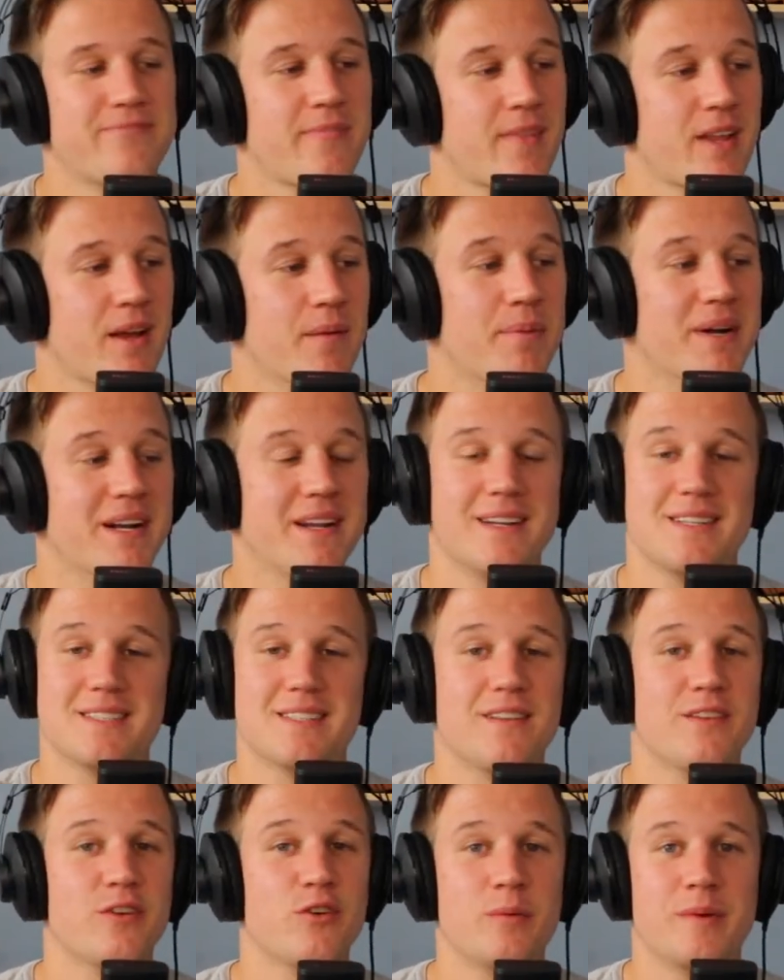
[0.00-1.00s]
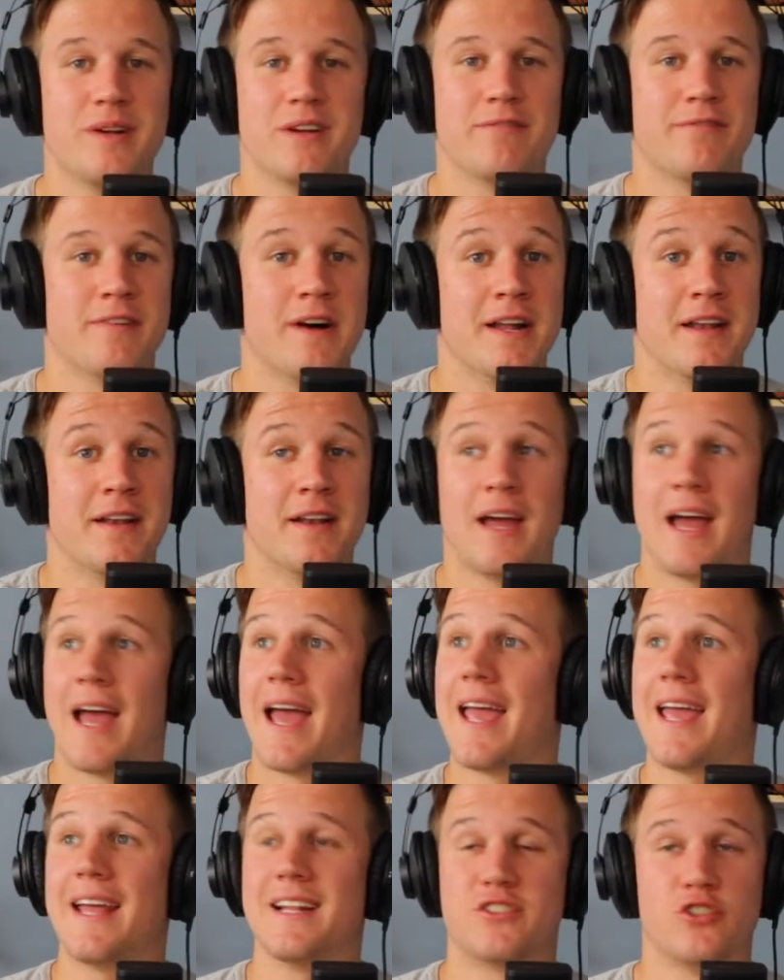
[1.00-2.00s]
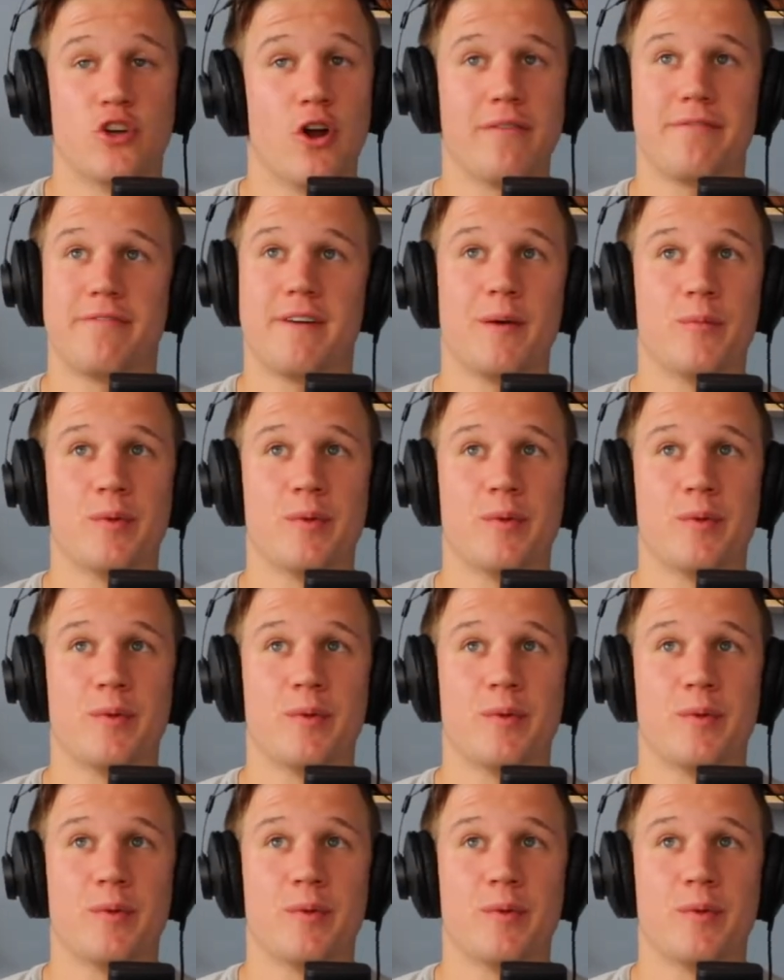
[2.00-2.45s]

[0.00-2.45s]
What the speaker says: But it is a little bit of fun. It's not fun